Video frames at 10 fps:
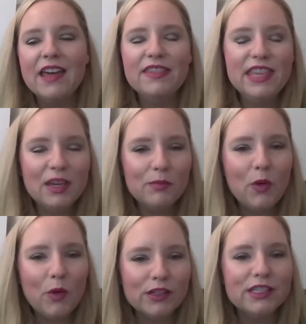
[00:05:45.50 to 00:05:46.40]
The
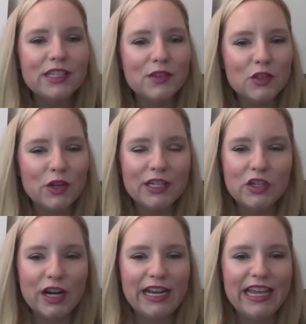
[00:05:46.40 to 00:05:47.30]
importance of
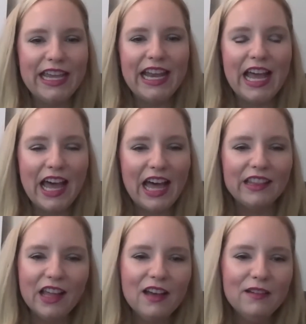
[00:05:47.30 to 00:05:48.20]
strength training. And I
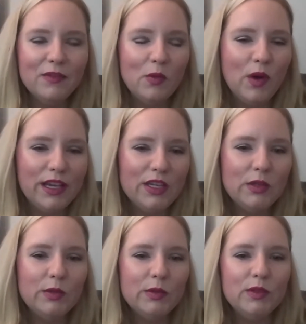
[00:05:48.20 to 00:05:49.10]
love what
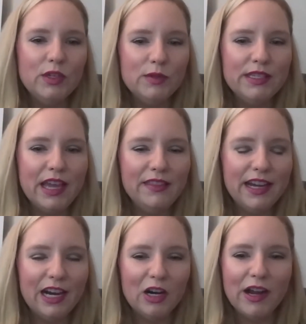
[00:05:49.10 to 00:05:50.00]
you said
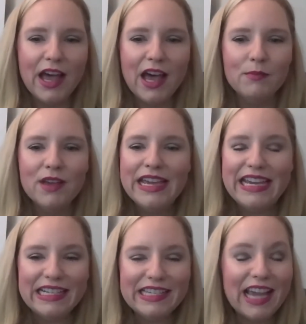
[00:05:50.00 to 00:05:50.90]
there.
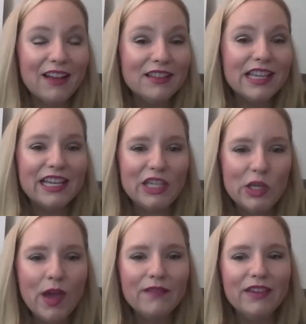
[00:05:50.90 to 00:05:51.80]
It sounds like
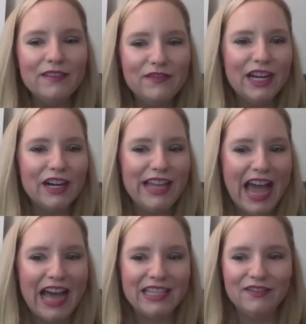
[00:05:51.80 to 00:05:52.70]
you have a very
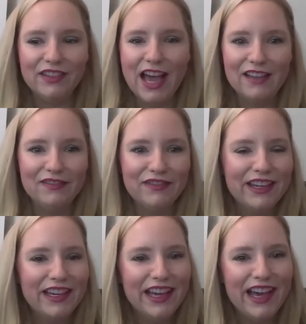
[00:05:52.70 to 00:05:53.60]
active life.
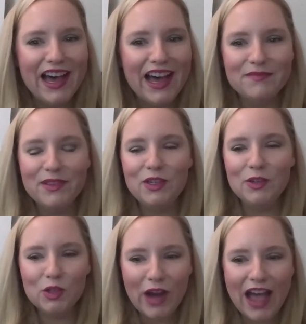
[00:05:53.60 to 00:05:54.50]

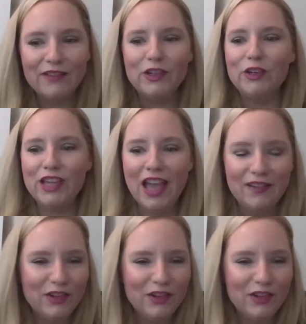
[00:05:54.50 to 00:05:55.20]
You travel, you have